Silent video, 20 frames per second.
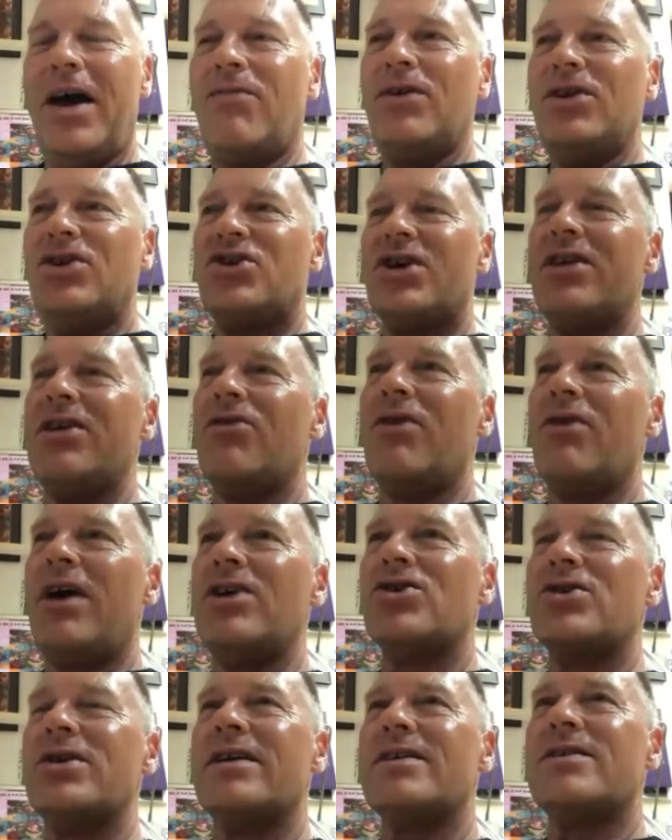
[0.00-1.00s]
where every
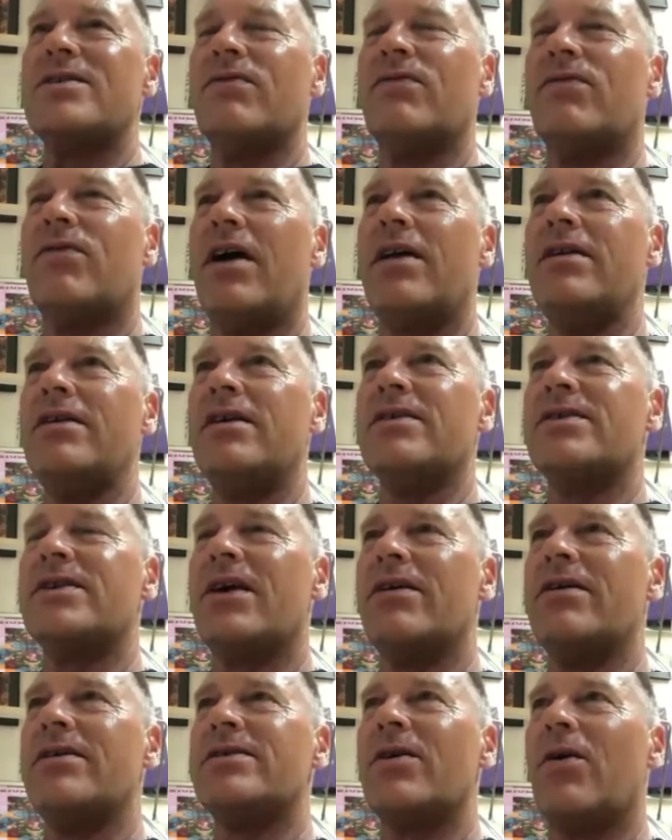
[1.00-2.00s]
generation has to find
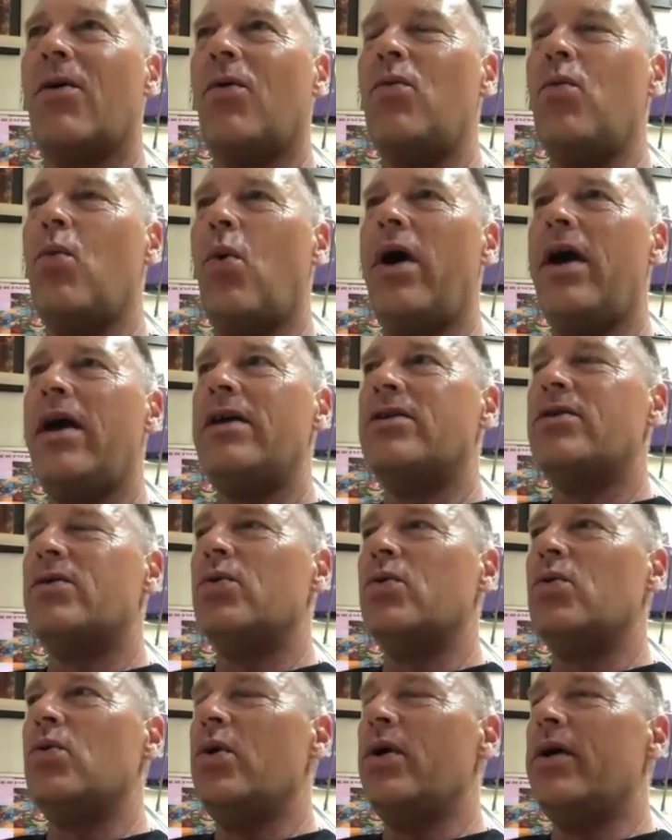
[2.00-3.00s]
his his own way
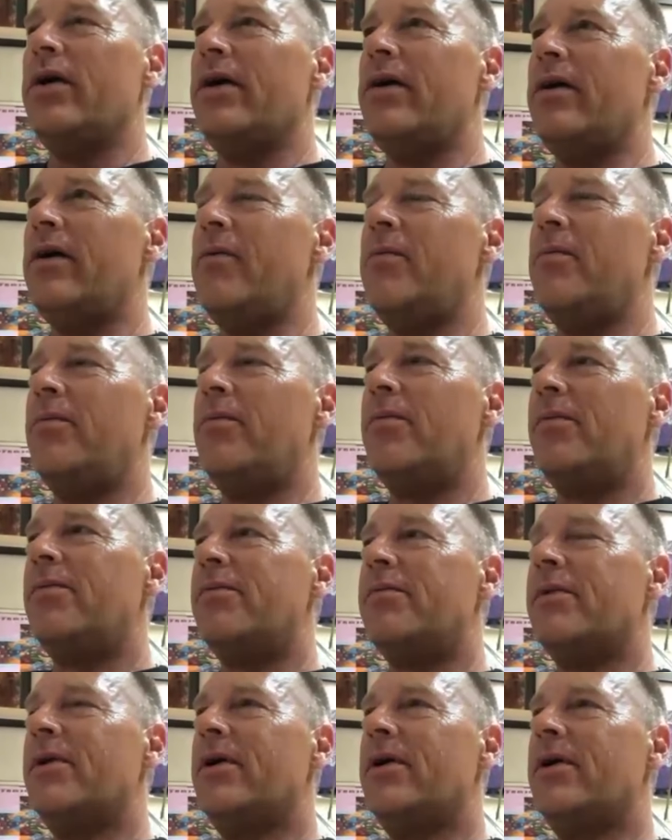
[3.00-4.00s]
to uh,
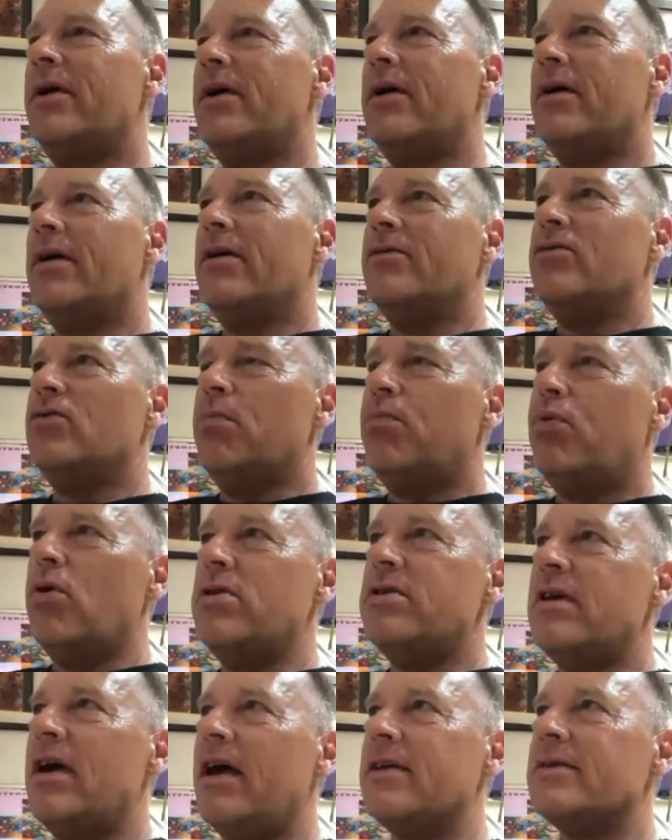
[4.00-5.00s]
to
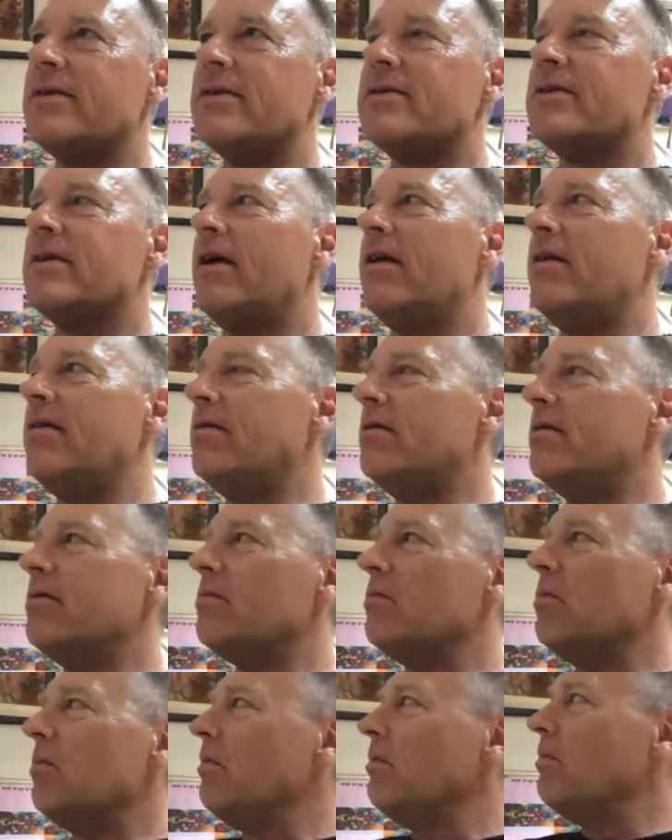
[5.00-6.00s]
protest. And
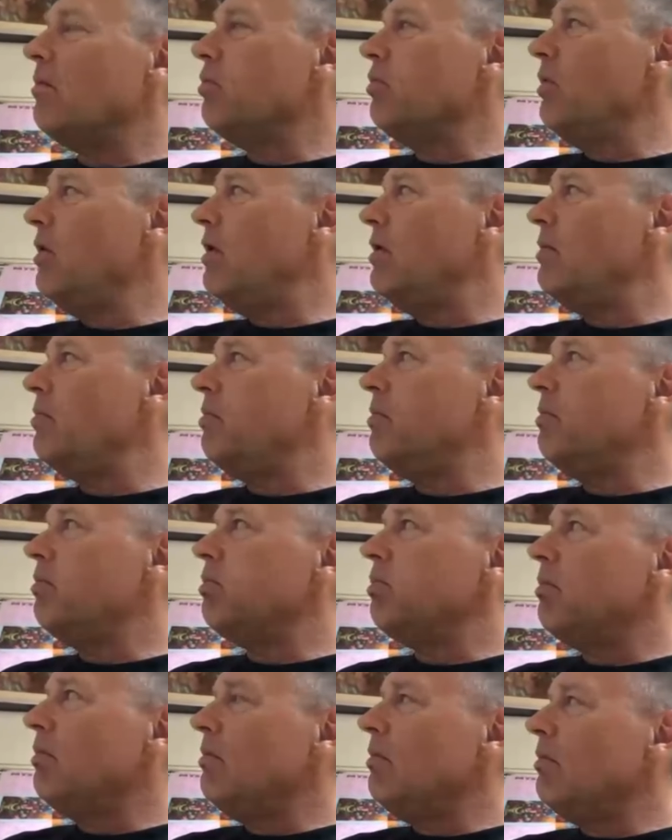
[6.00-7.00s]
well,
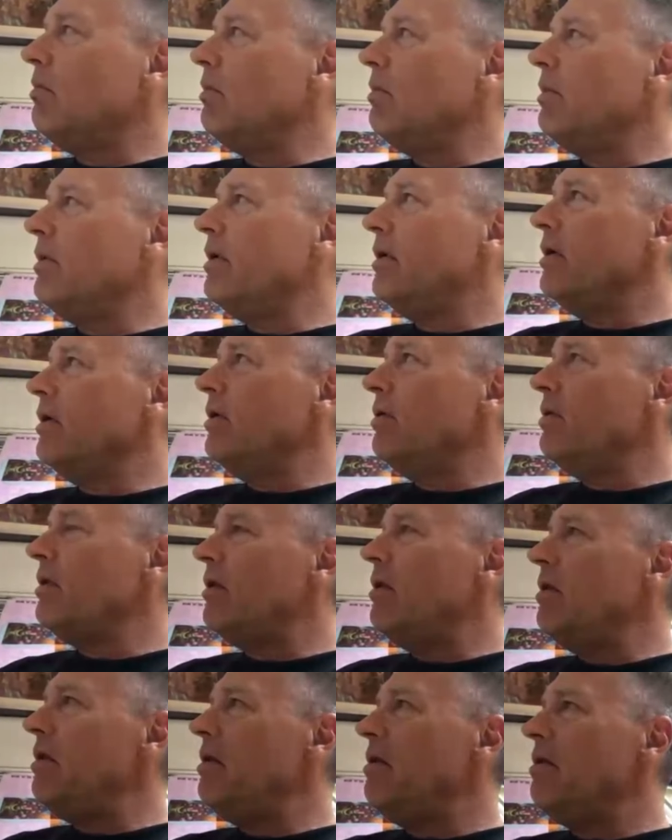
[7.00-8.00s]
in
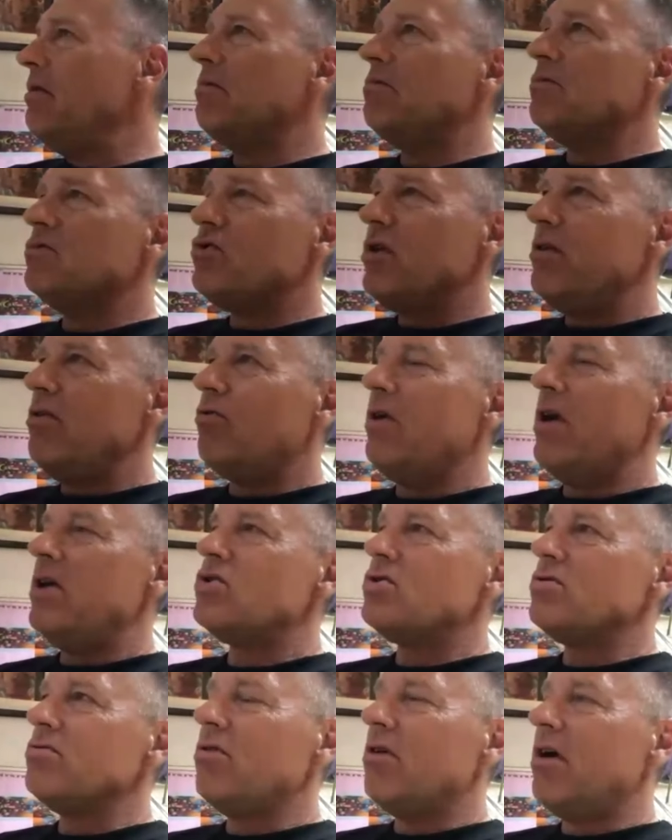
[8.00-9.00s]
the
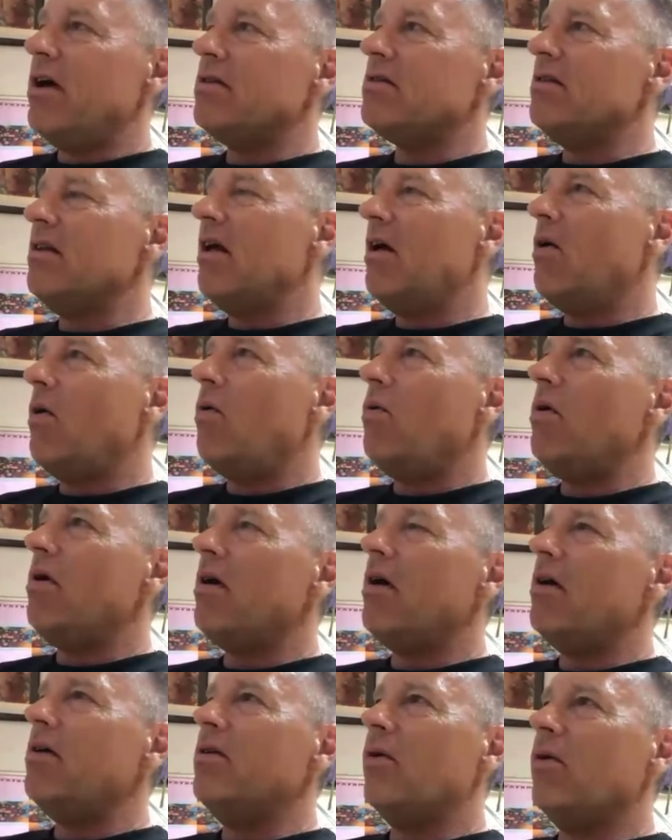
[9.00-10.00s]
generation right now,
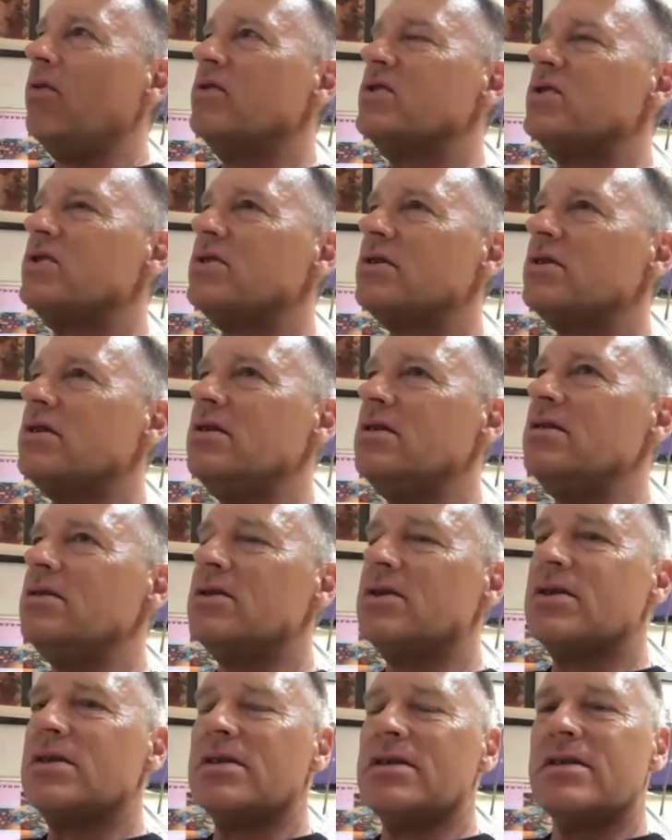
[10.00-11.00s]
I don't see
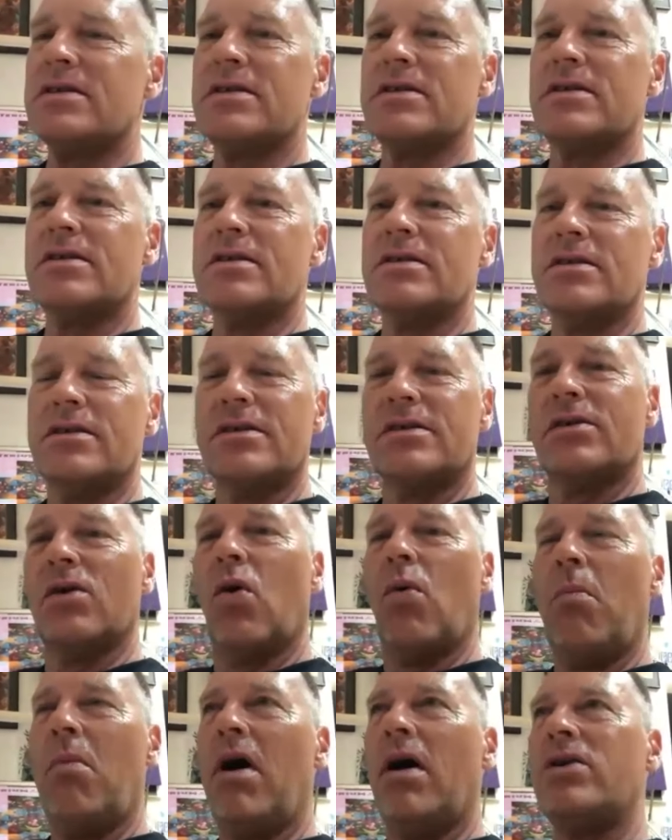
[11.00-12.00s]

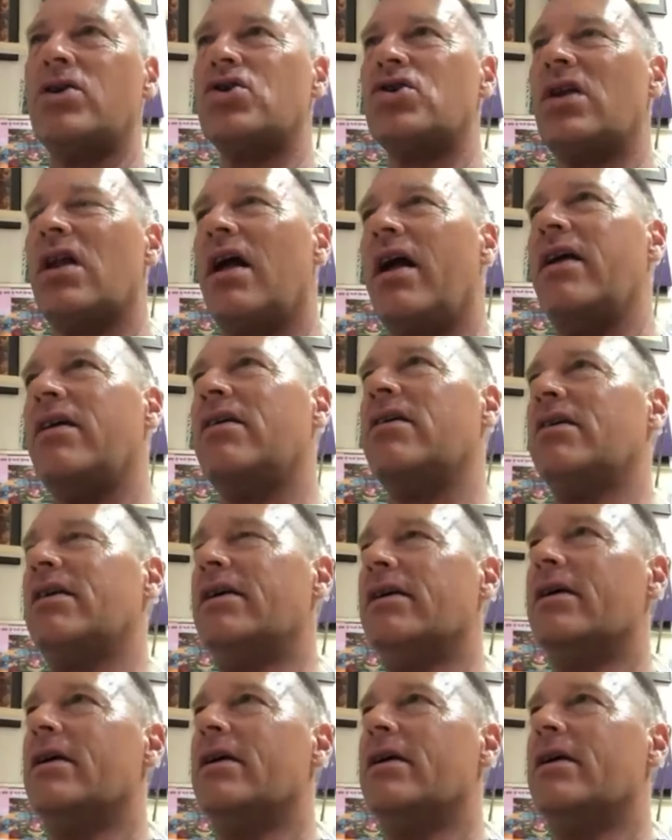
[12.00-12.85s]
so much like